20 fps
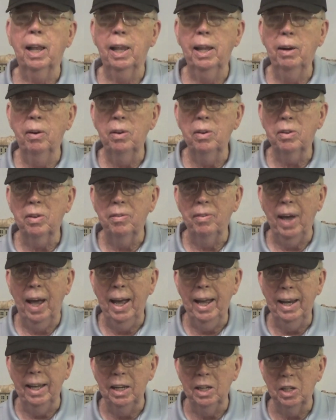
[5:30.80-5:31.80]
clearance of
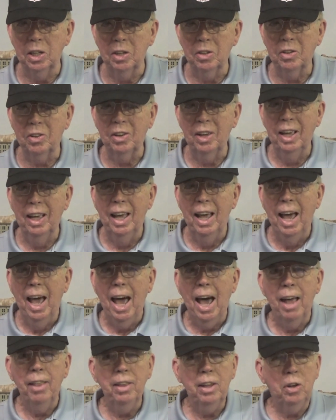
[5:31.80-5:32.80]
8 inches,
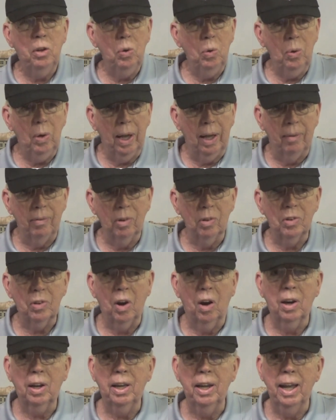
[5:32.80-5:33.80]
and the two
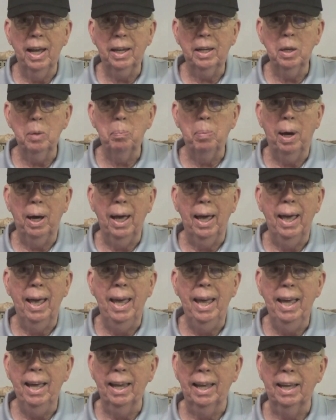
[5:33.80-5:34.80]
levels are connected by a
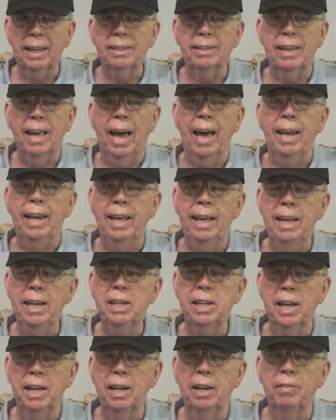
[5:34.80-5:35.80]
helix at
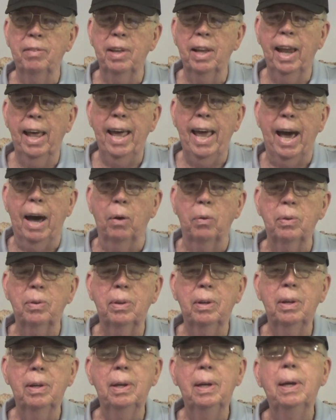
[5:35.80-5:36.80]
each end of the
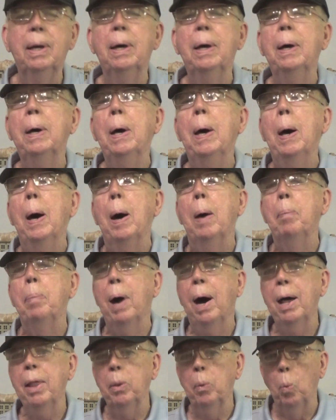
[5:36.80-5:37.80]
layout. Uh,
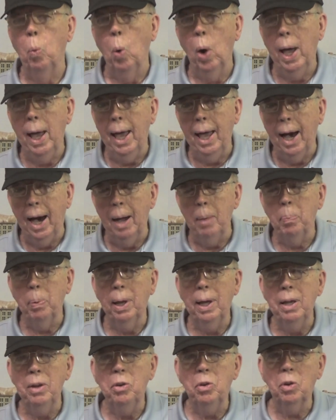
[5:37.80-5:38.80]
by the way, I
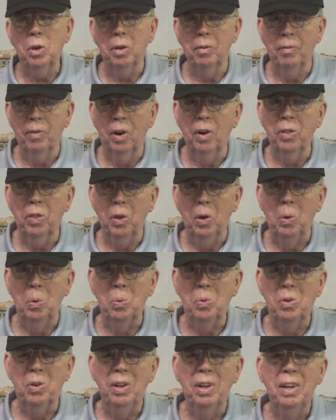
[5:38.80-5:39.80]
plan to convert
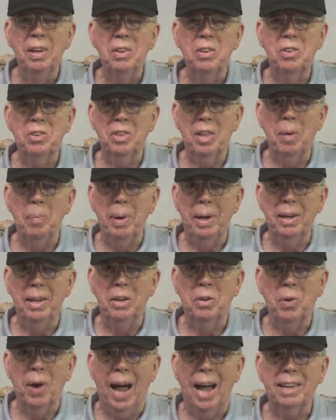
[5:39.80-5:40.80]
those
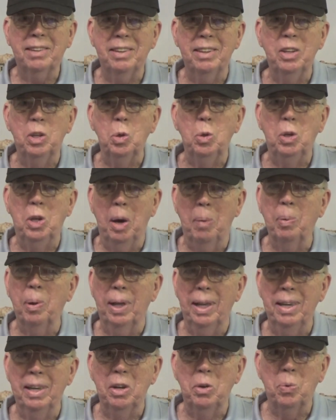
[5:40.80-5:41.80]
stub-ended tracks into
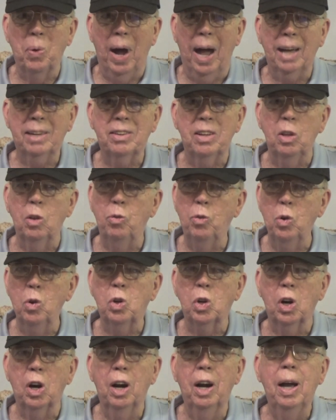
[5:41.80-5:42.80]
double-ended tracks in the
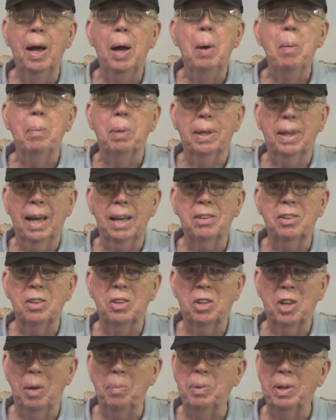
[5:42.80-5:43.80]
future, but that's a
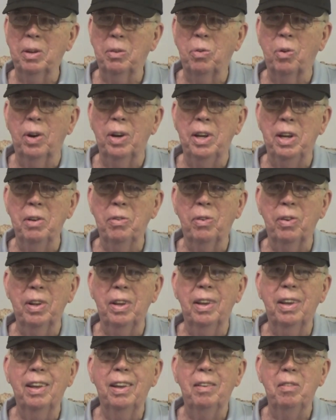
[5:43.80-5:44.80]
subject for a
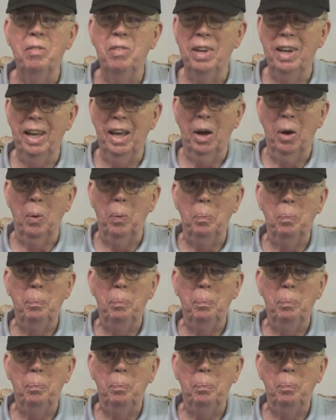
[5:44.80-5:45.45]
different video.